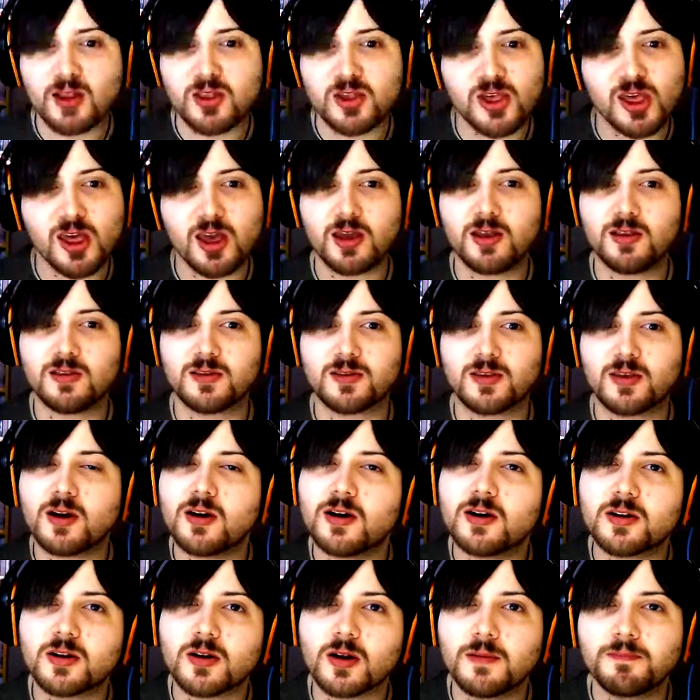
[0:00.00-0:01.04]
chicken's
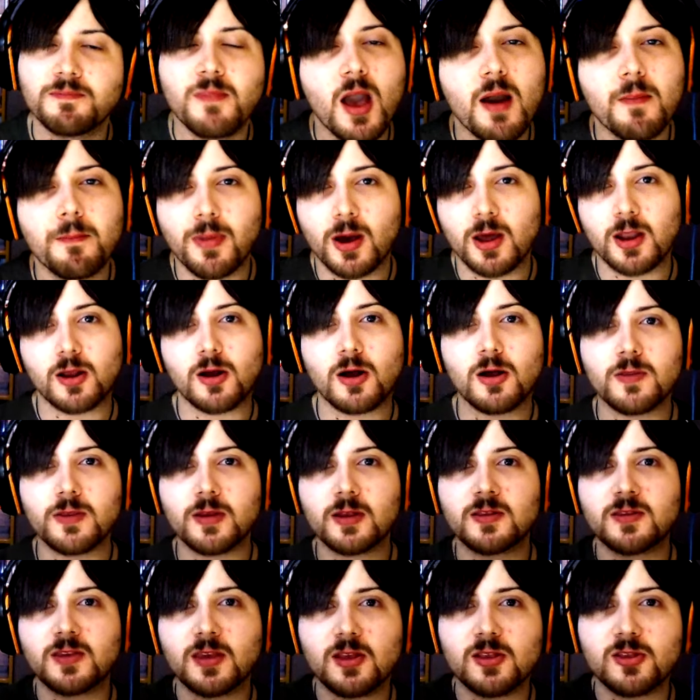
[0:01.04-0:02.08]
corridor, but all
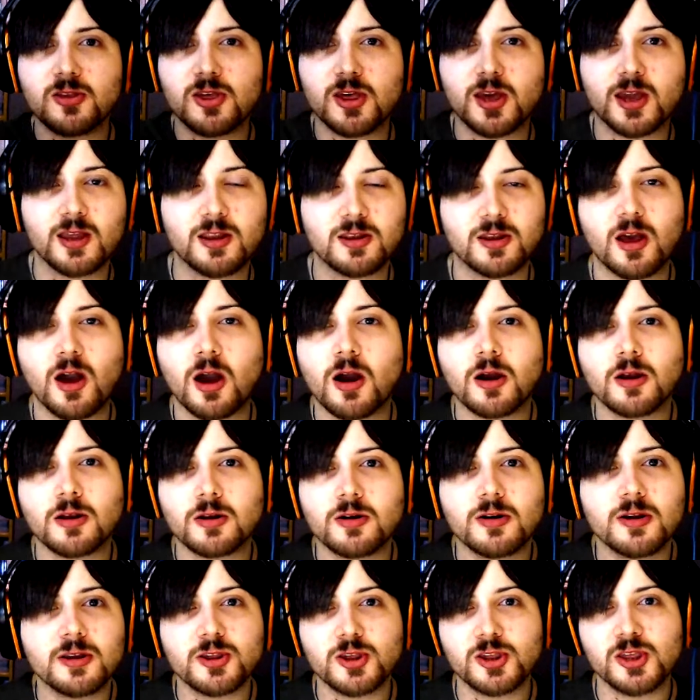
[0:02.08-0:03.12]
that's in chicken
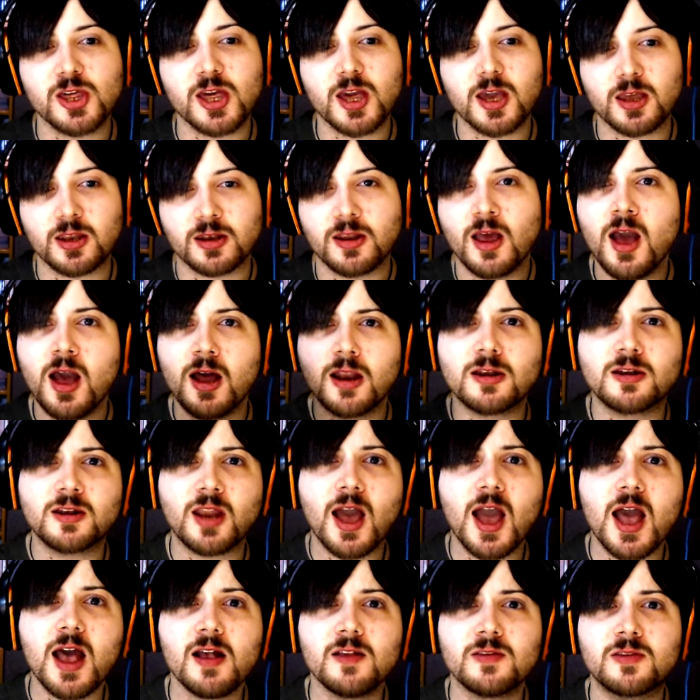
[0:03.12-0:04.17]
corridor is chicken.
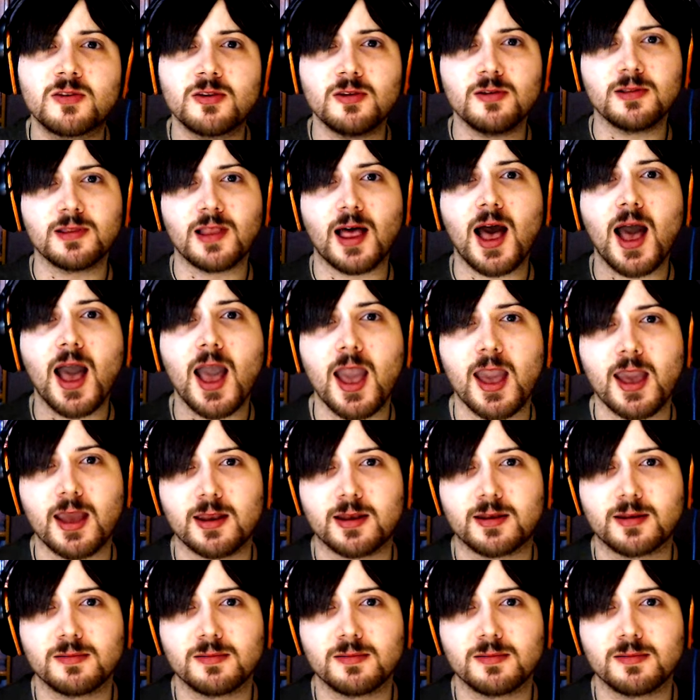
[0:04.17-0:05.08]
Taz, you lied!